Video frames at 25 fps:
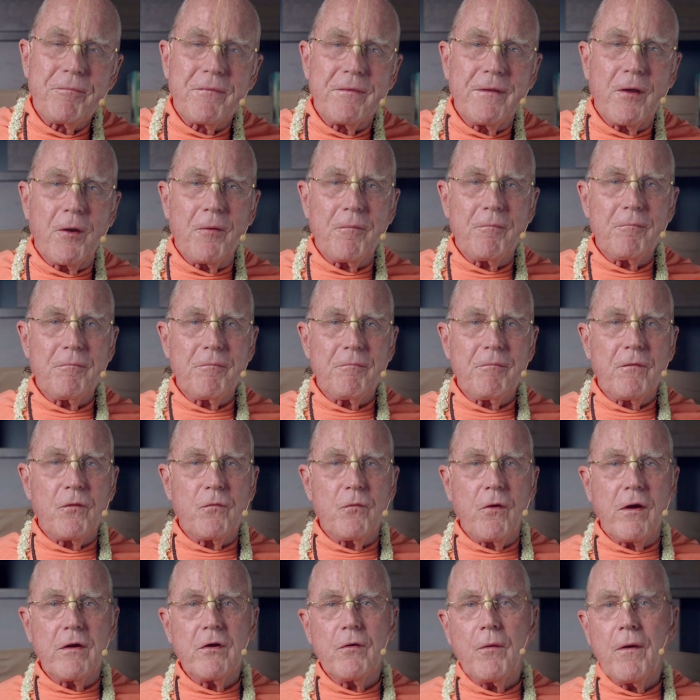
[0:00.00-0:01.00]
Now,
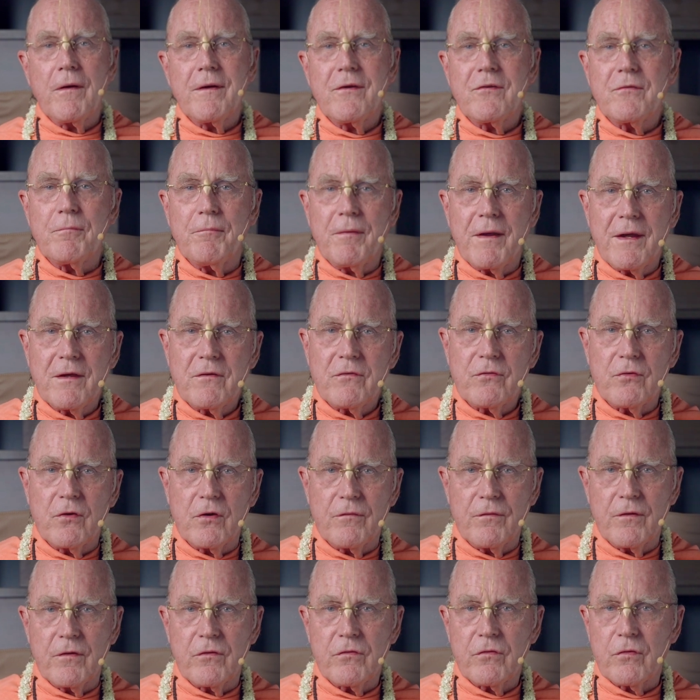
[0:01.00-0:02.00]
Radharani's
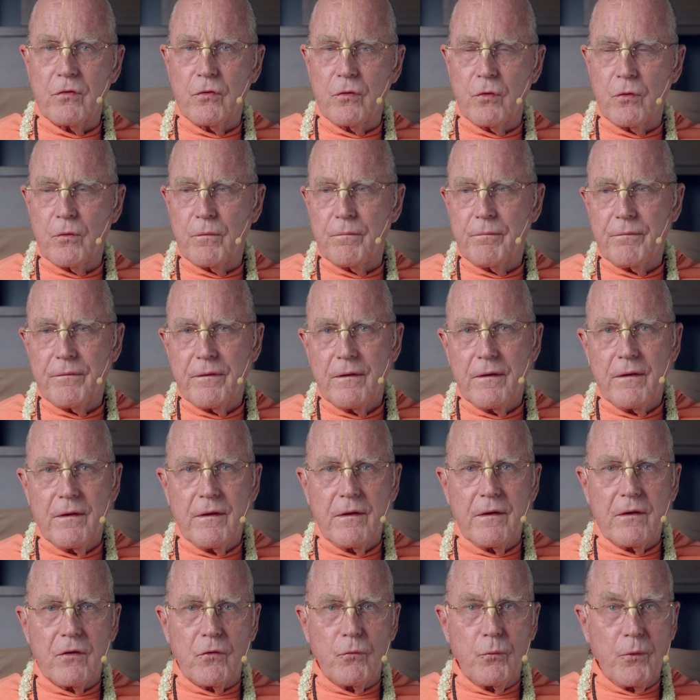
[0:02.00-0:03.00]
maidservants, who
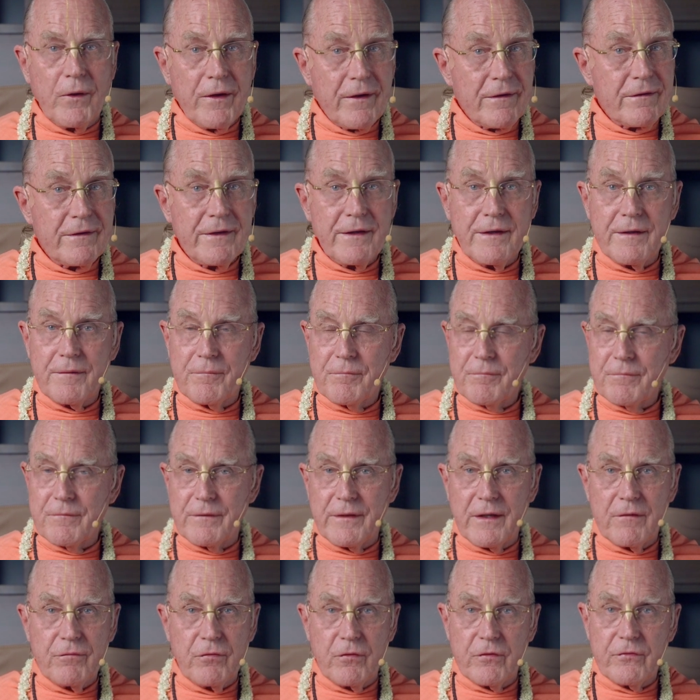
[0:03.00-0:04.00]
rarely
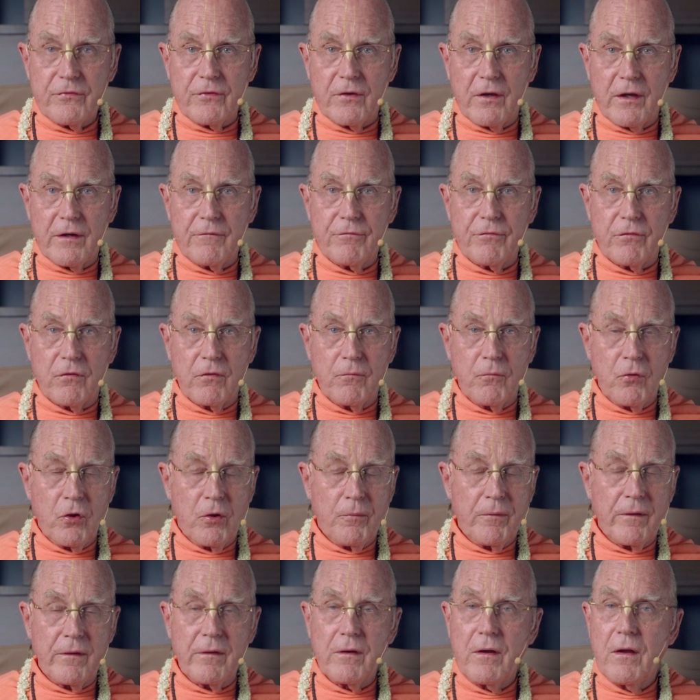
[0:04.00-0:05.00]
leave her side for a
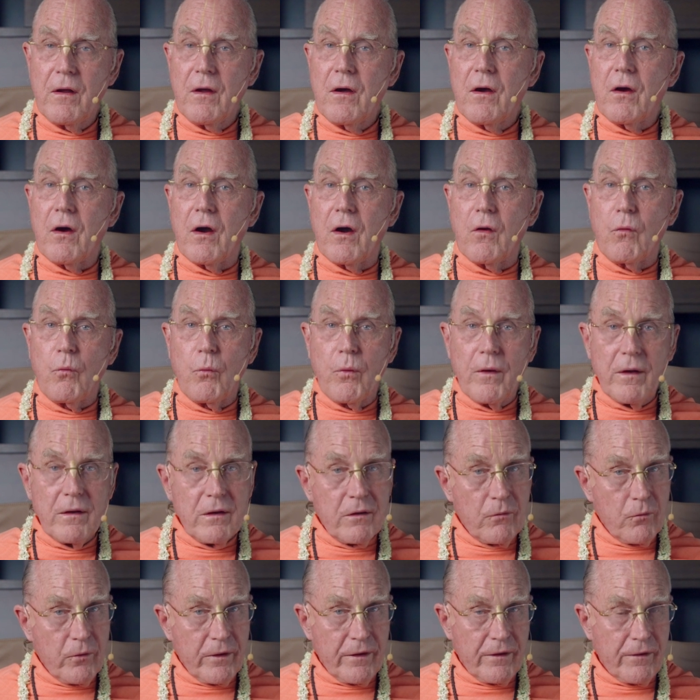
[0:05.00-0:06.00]
moment, are well
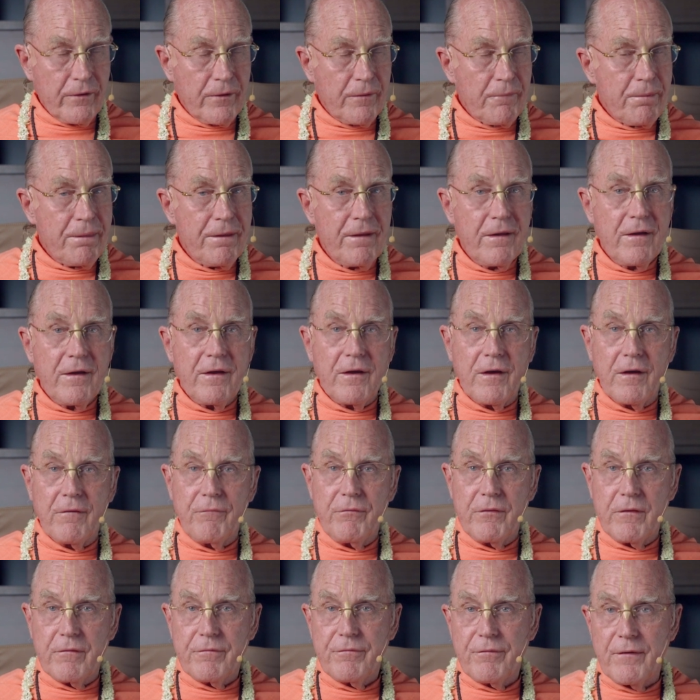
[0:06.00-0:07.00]
aware of
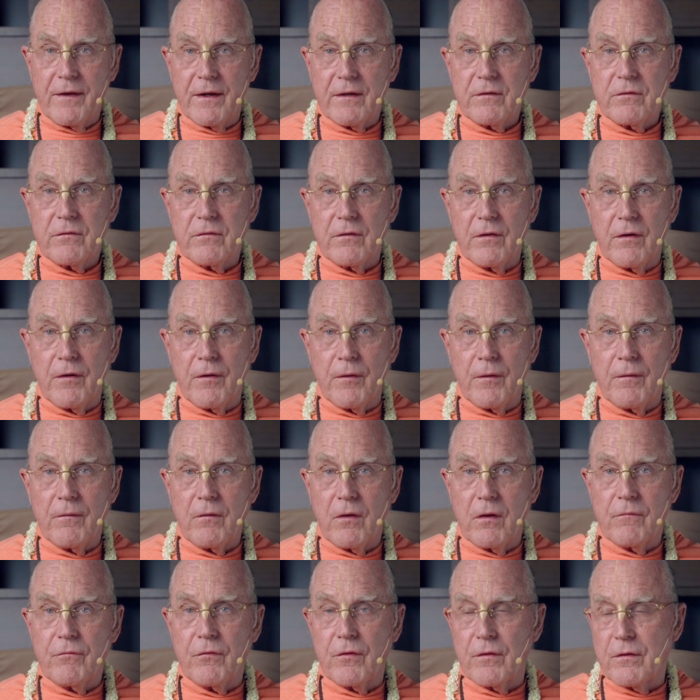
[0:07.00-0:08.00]
the effect
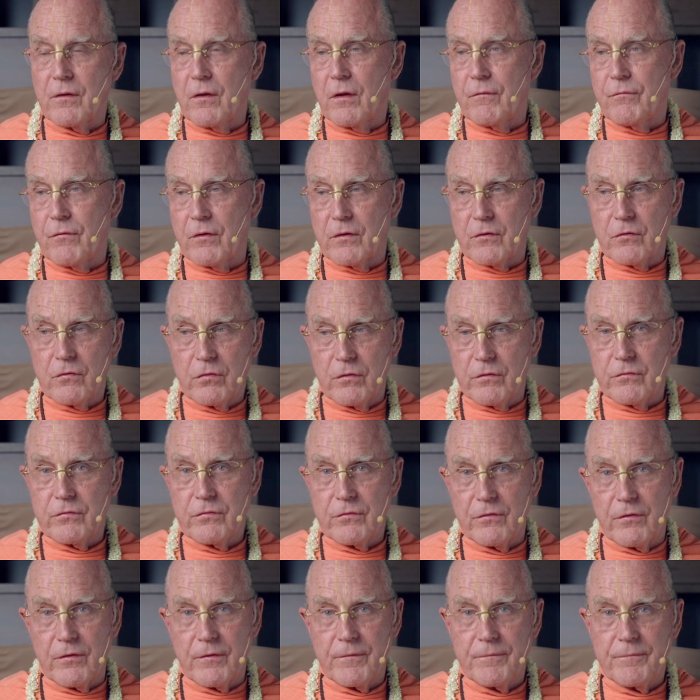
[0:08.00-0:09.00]
of her love on
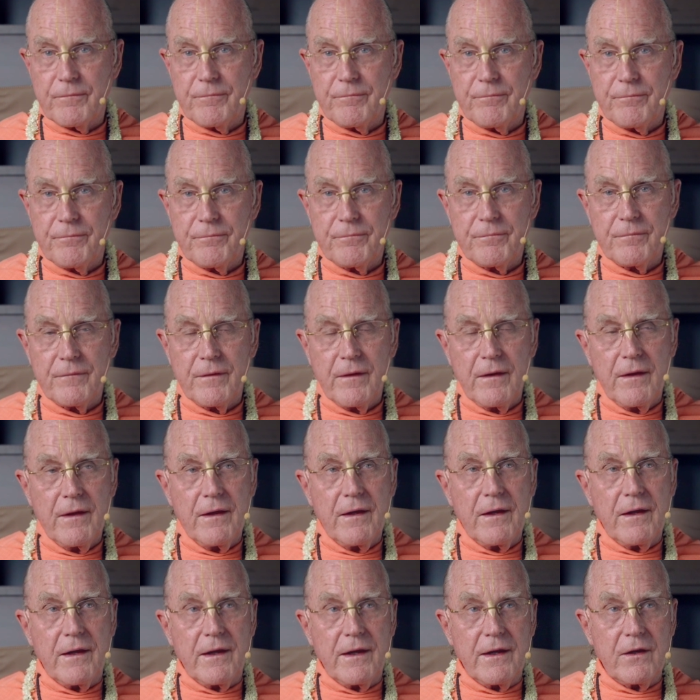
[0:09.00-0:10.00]
Krishna.
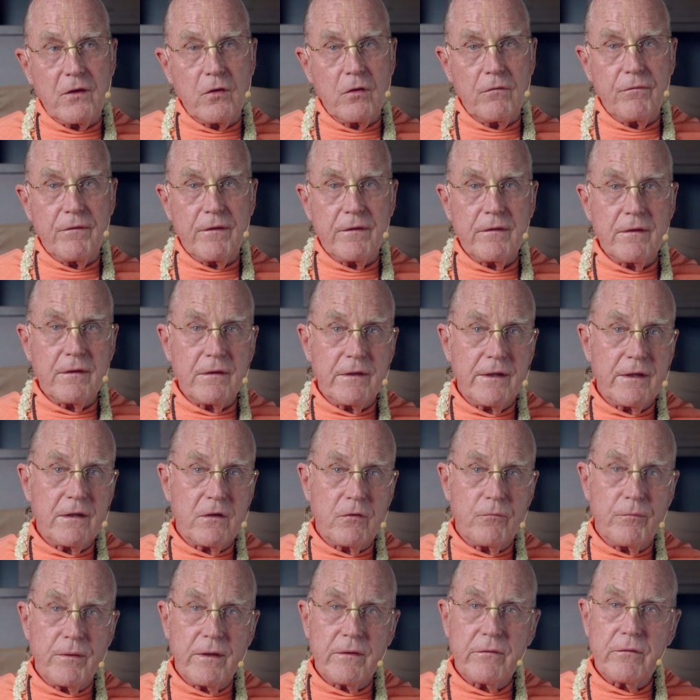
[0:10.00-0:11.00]
In Govinda
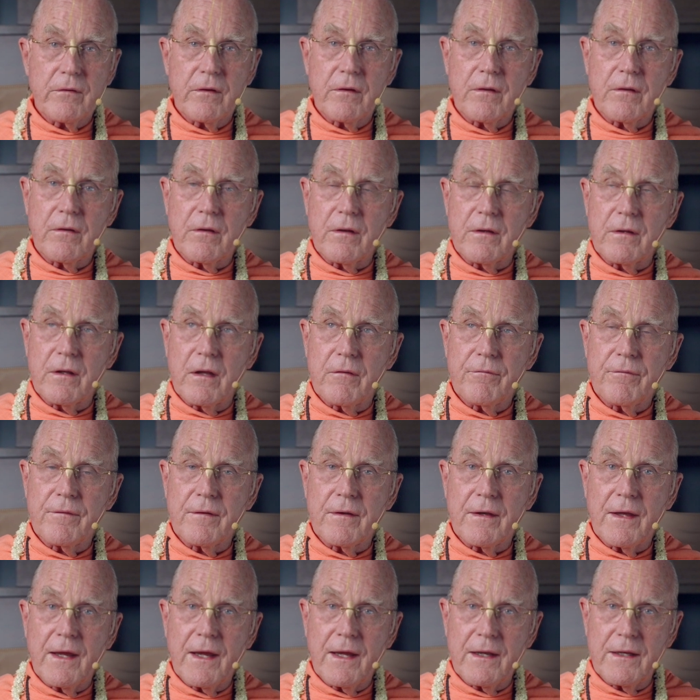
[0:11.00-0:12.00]
Lilamrita
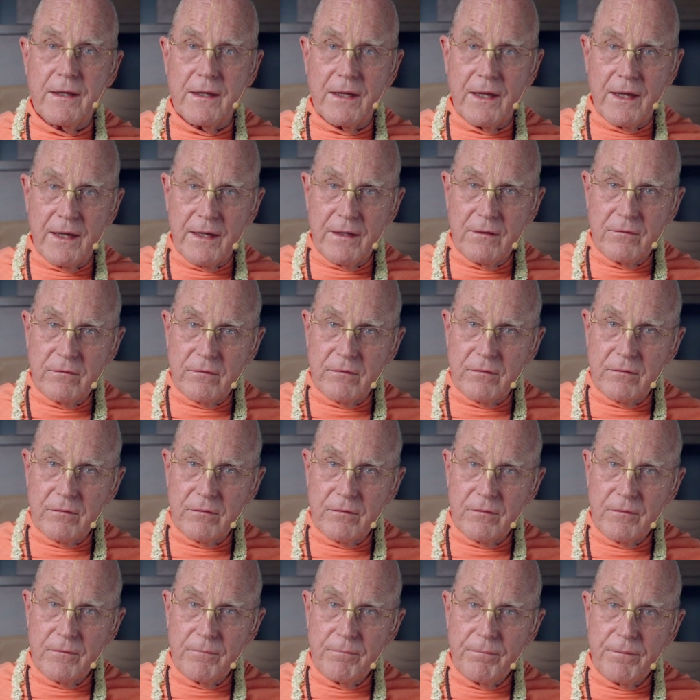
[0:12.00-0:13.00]
1188,
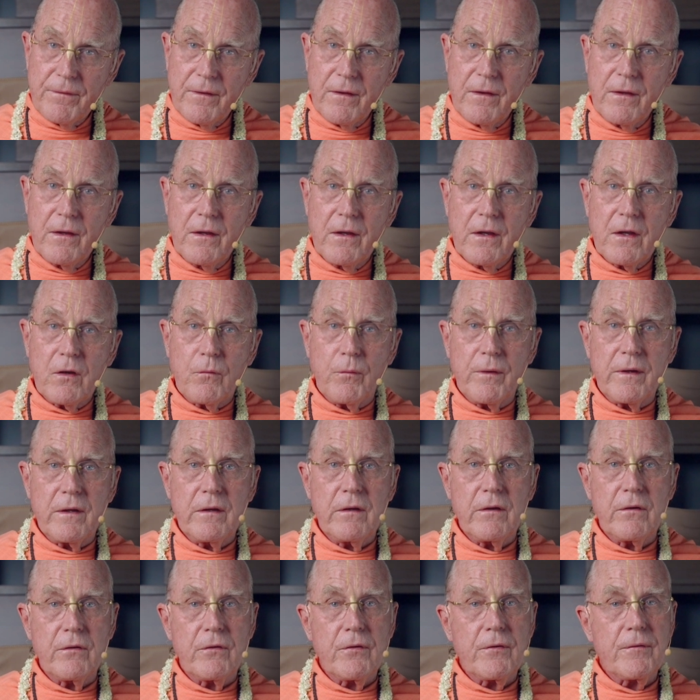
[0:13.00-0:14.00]
we
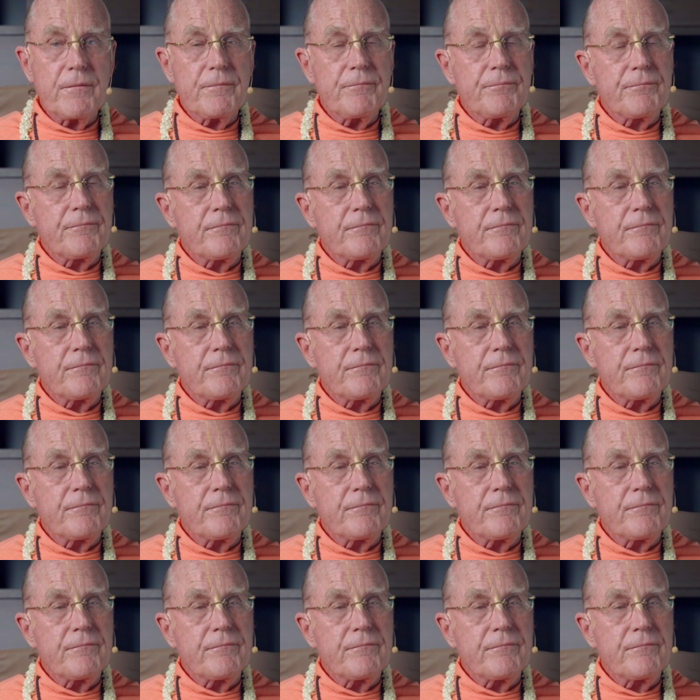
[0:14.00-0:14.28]
hear,